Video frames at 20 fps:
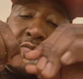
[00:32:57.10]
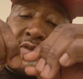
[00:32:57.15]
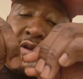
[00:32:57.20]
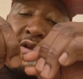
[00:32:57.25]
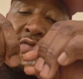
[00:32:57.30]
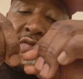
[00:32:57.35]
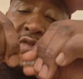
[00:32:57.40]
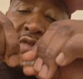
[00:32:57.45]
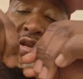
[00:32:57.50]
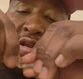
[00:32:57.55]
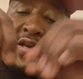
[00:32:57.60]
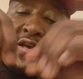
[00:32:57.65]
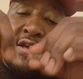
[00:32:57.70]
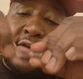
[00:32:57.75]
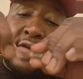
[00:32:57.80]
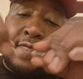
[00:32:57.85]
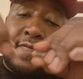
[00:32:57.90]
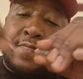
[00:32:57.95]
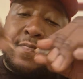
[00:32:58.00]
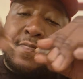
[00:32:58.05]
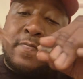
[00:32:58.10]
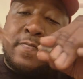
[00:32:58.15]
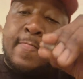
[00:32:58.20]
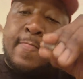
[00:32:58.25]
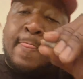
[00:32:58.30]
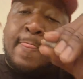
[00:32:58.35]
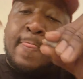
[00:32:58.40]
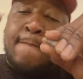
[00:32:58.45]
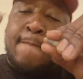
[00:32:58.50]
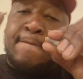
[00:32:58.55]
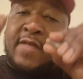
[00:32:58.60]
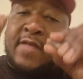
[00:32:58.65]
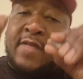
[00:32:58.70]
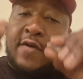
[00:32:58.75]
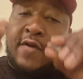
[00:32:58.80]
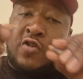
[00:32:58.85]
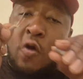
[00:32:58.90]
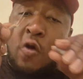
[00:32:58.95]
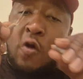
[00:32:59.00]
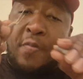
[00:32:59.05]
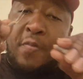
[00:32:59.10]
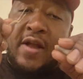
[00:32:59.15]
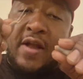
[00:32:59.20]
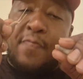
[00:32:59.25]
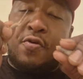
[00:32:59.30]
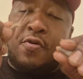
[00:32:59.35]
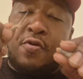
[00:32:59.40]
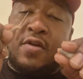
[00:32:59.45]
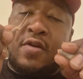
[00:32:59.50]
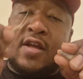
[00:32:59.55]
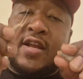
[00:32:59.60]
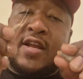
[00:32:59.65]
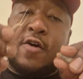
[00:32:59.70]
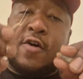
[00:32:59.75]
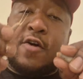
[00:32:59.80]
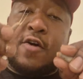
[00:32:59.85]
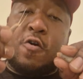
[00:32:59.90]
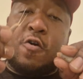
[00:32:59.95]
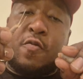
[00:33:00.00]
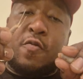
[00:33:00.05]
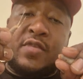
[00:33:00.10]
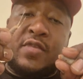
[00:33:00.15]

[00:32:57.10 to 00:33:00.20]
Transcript: of the leg. I was hoping I pulled out that whole piece of